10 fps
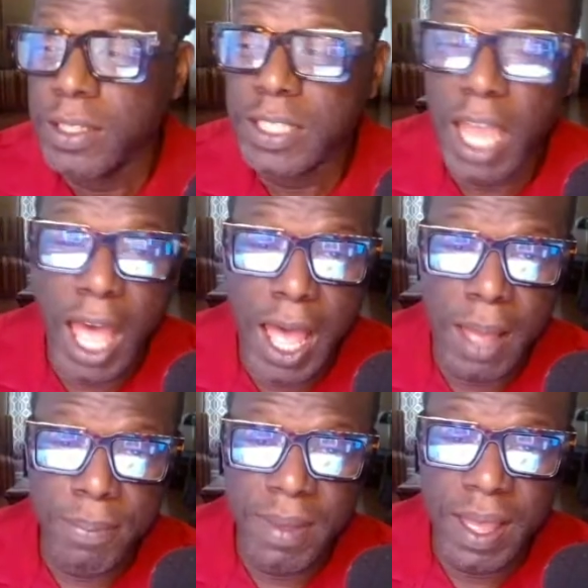
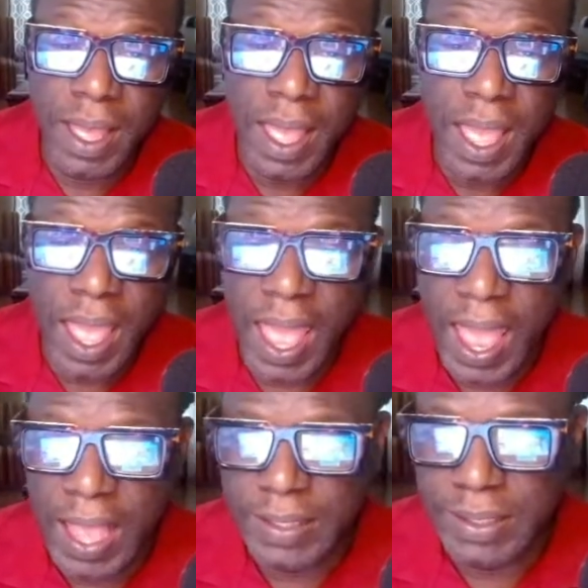Tom
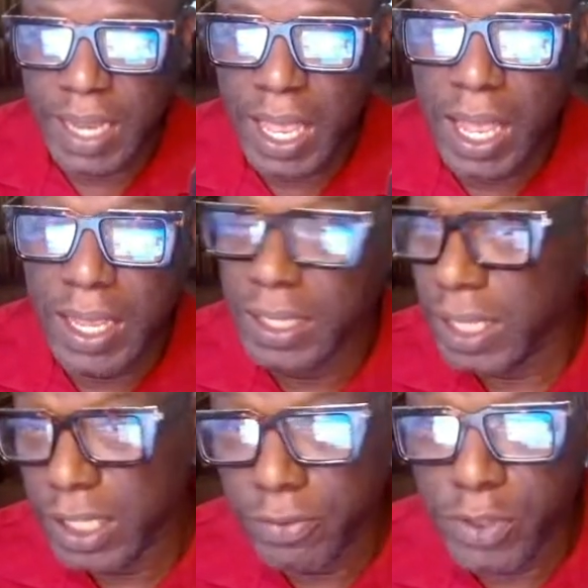has an
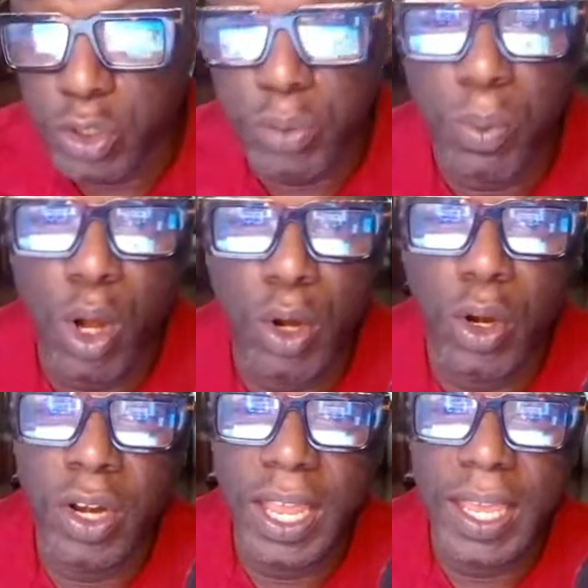interview
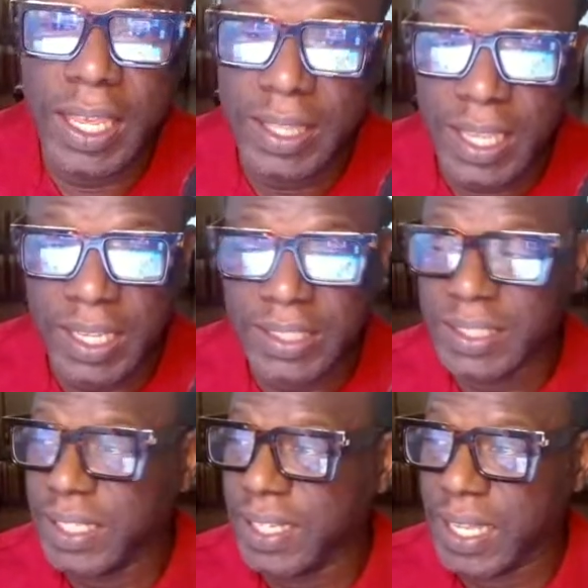tomorrow and he
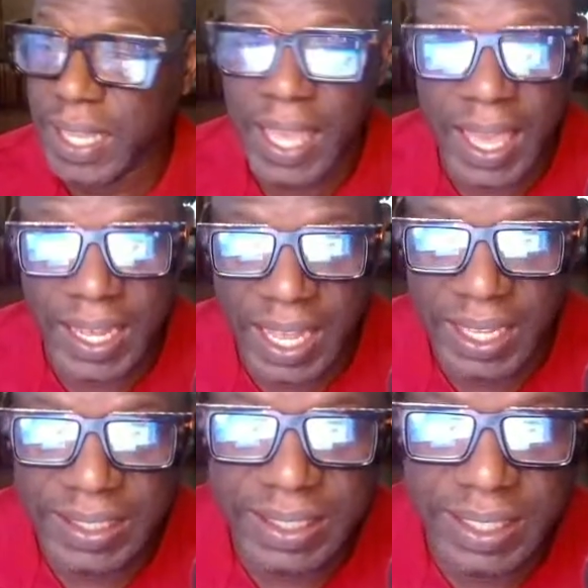needs to get a haircut.